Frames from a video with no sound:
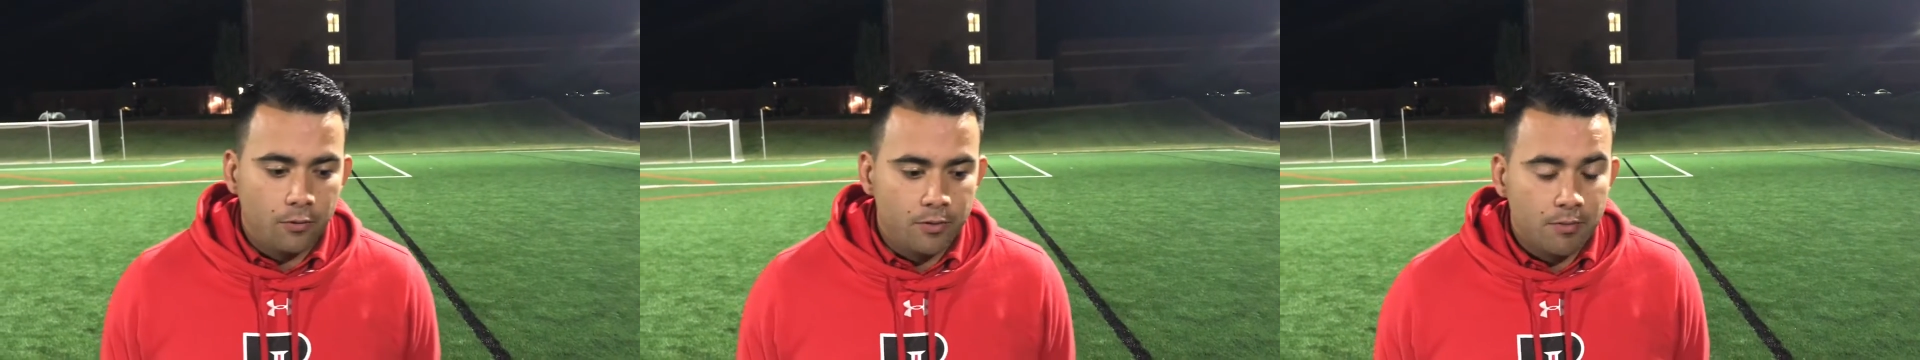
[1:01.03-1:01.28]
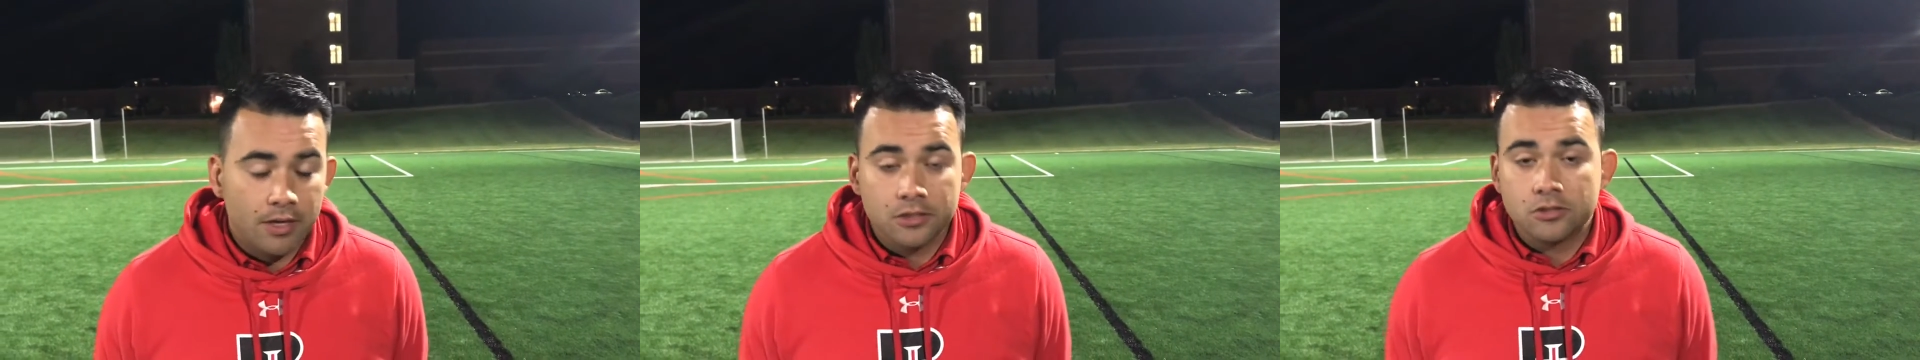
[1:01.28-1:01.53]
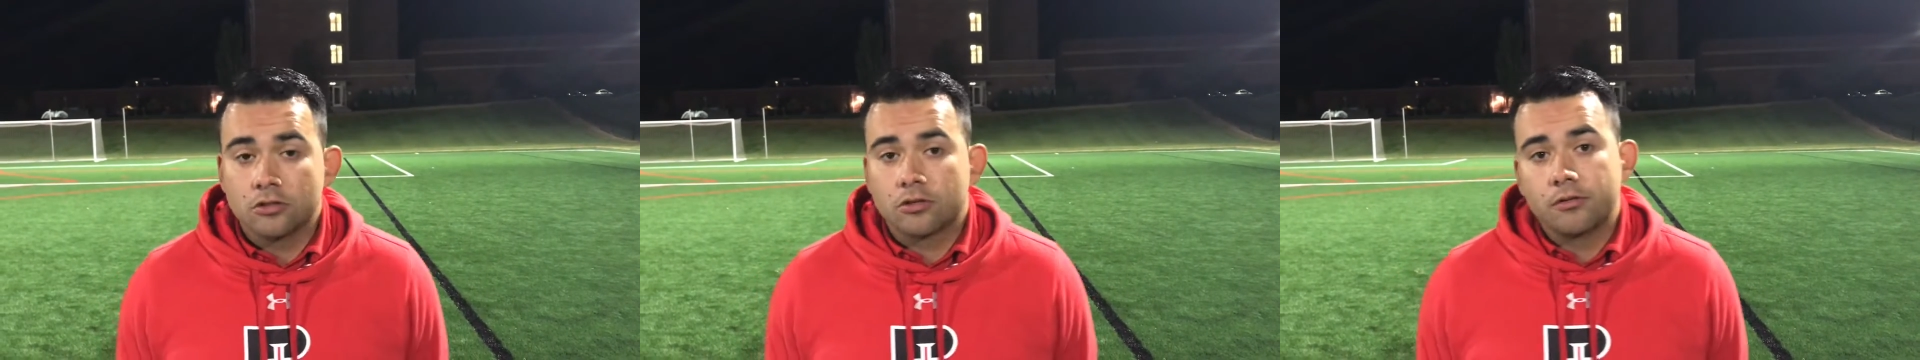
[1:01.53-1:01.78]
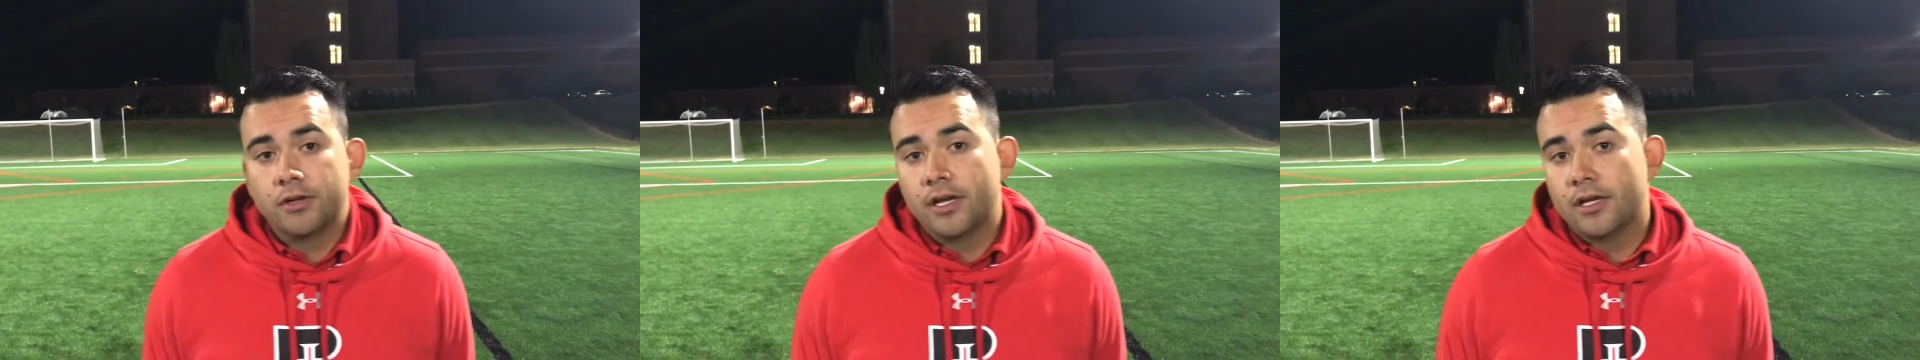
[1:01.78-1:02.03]
we managed to
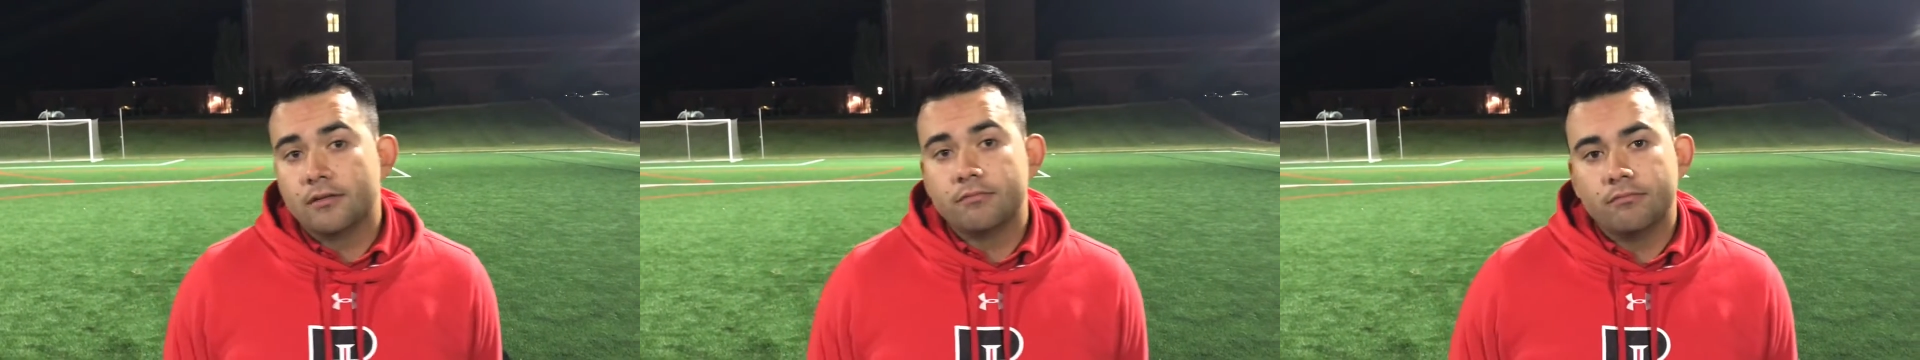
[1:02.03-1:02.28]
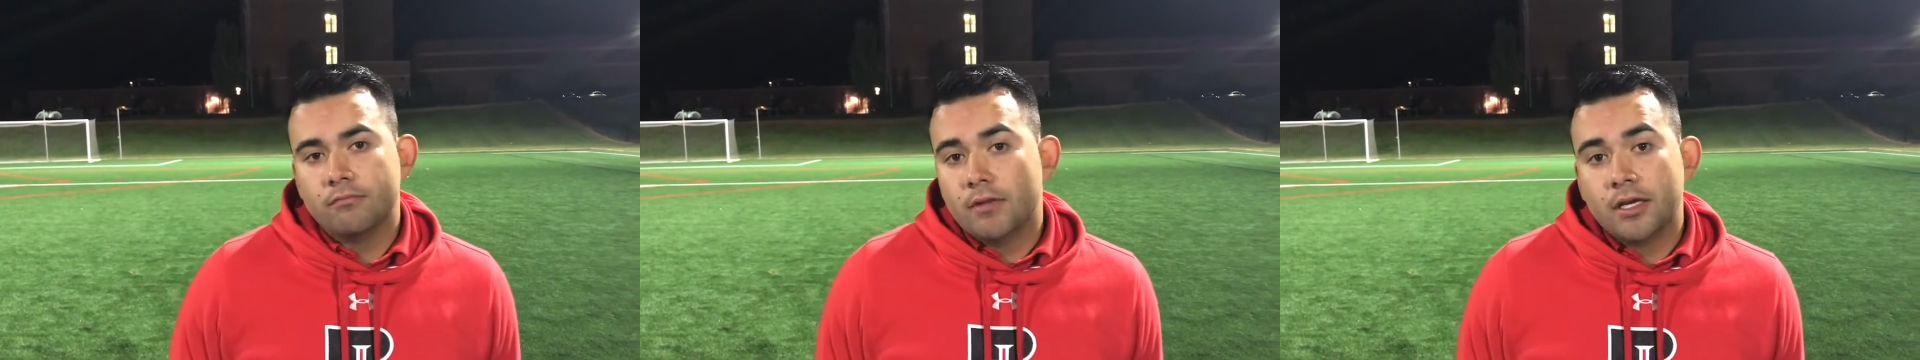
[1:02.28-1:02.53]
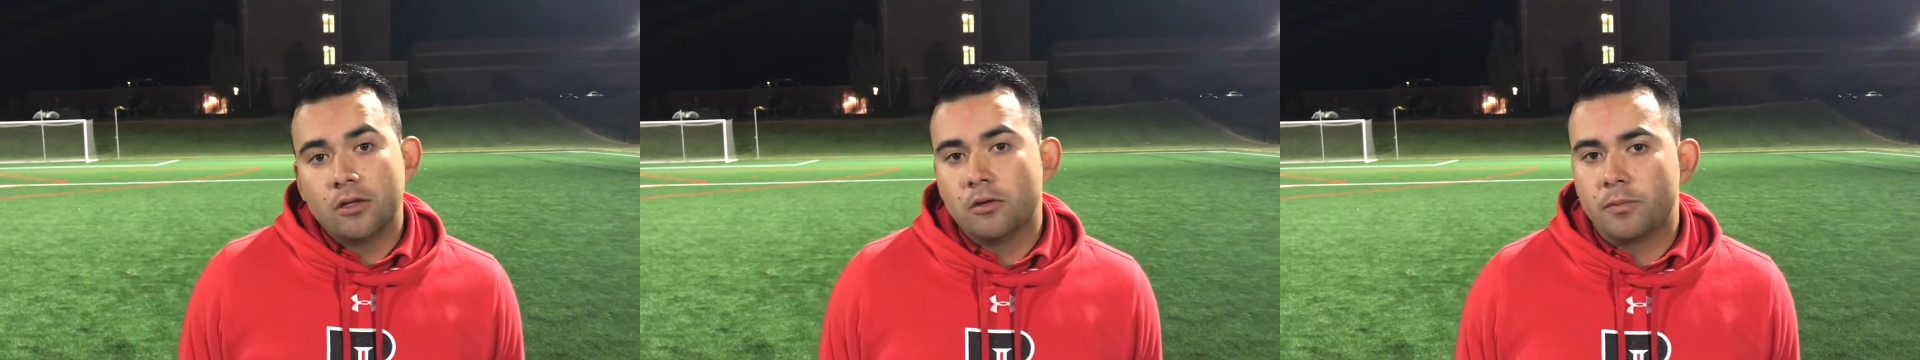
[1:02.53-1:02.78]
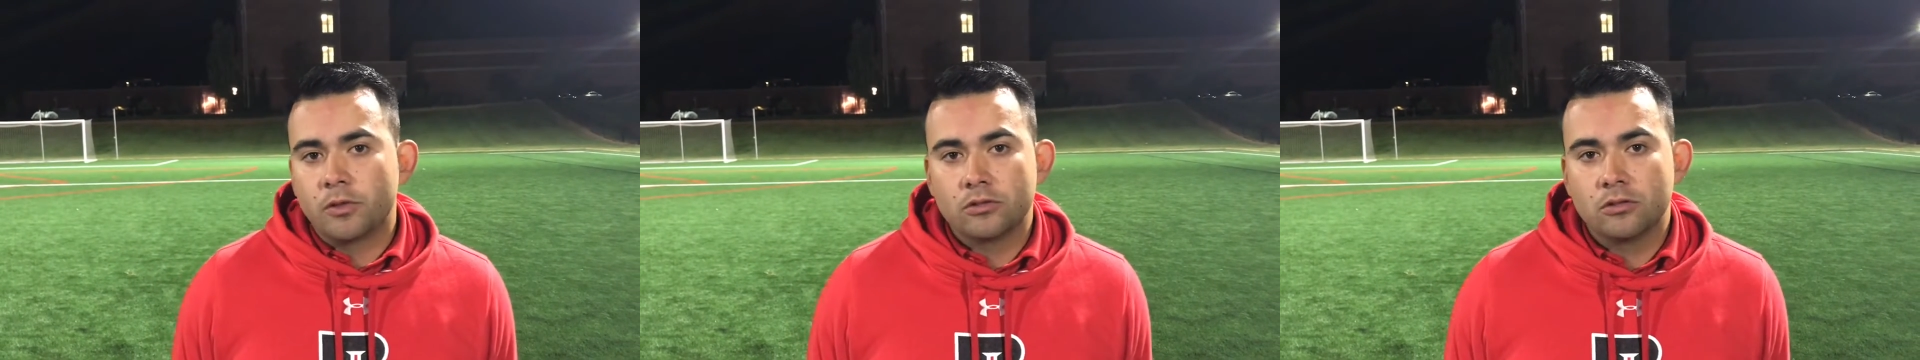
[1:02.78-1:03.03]
create many
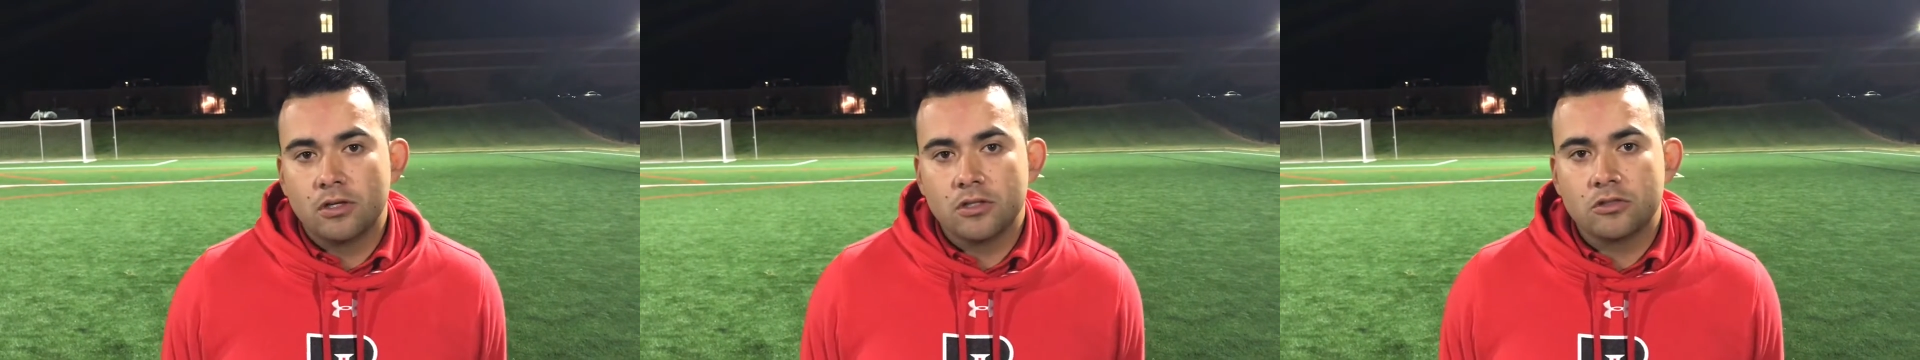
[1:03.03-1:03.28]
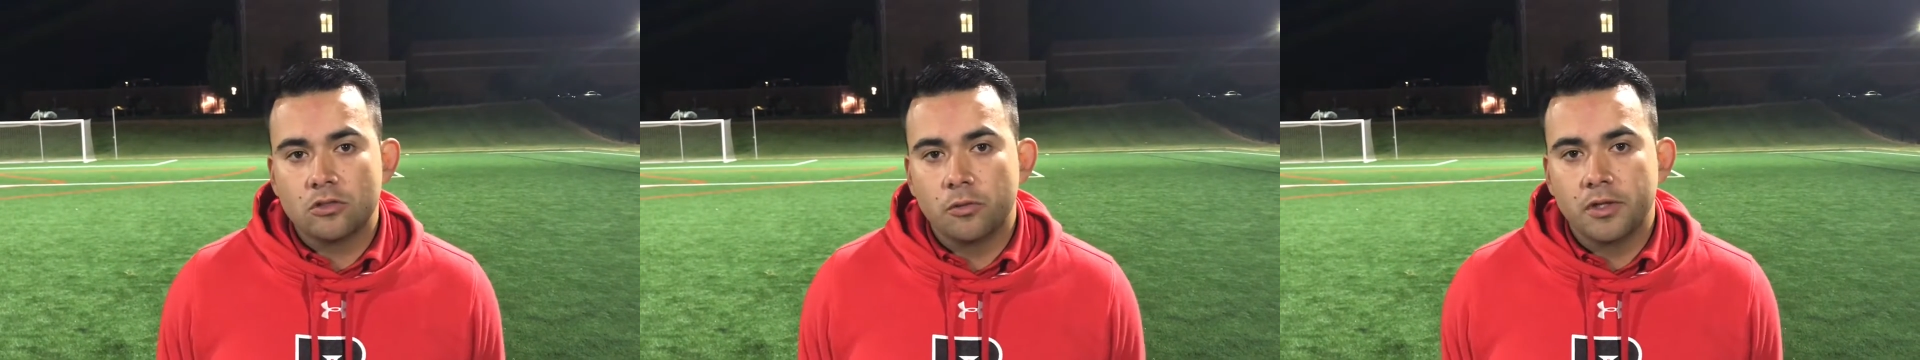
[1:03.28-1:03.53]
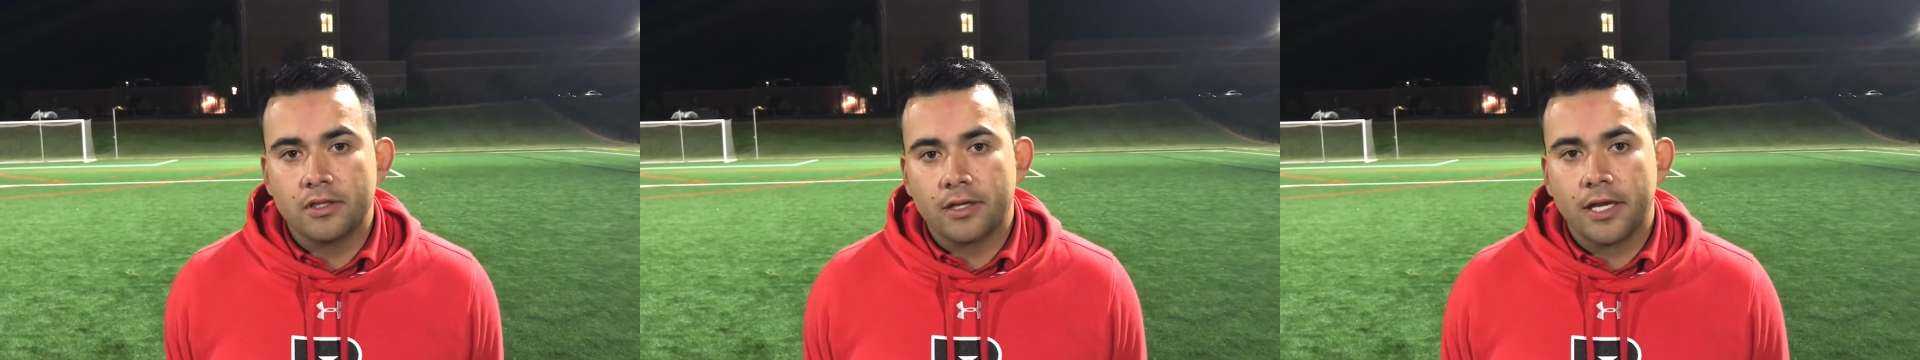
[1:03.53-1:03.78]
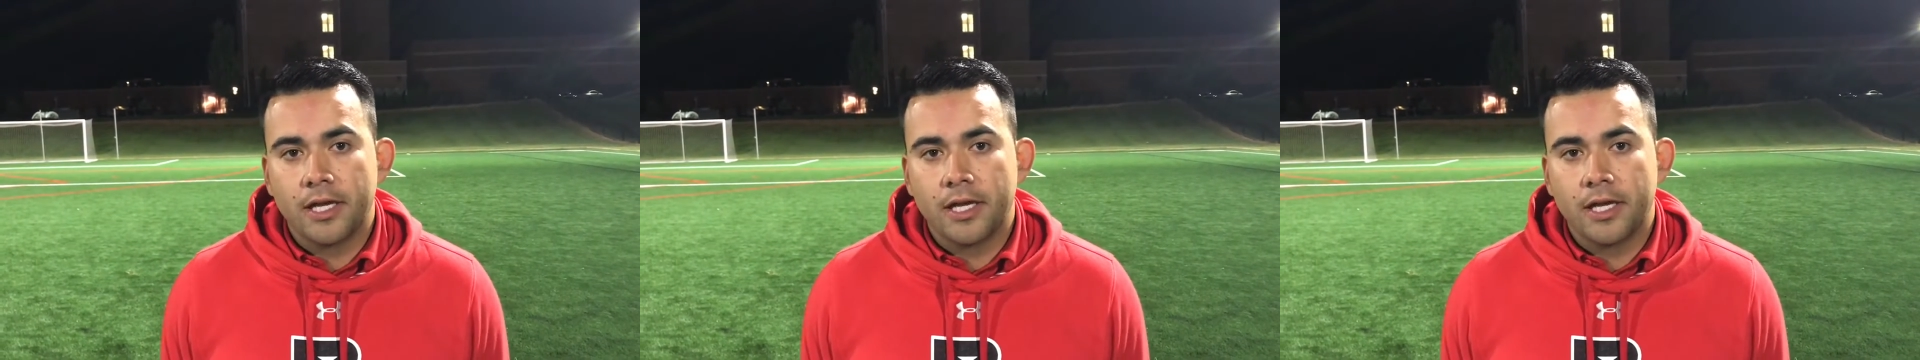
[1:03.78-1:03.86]
opportunities to win the